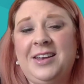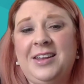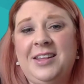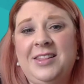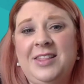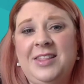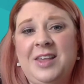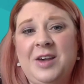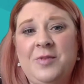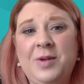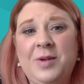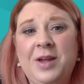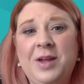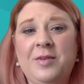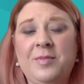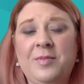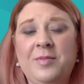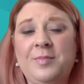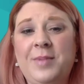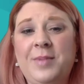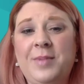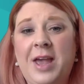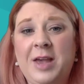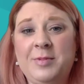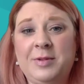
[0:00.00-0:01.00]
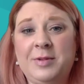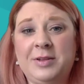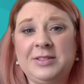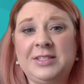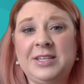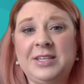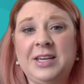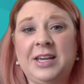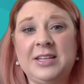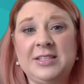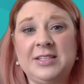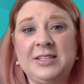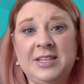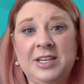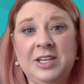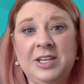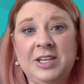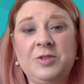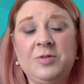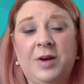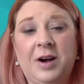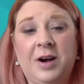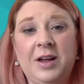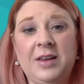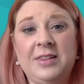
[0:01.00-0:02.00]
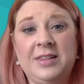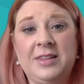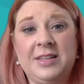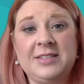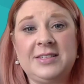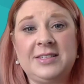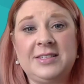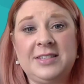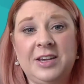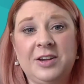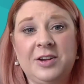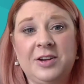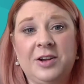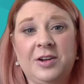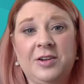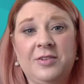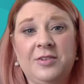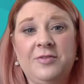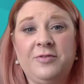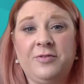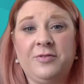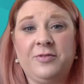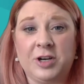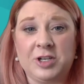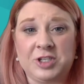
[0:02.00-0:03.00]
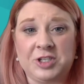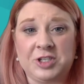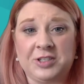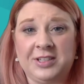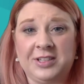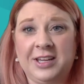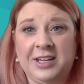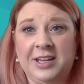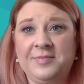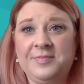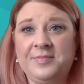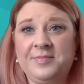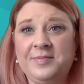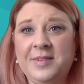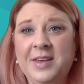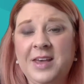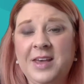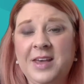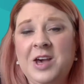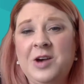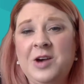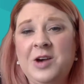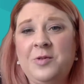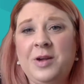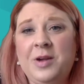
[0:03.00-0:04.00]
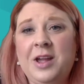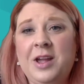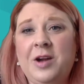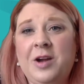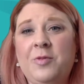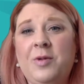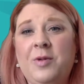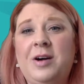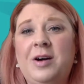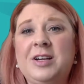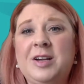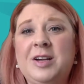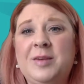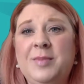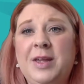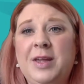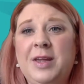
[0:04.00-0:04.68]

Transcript: that we are able to continue on this year virtually. We are welcoming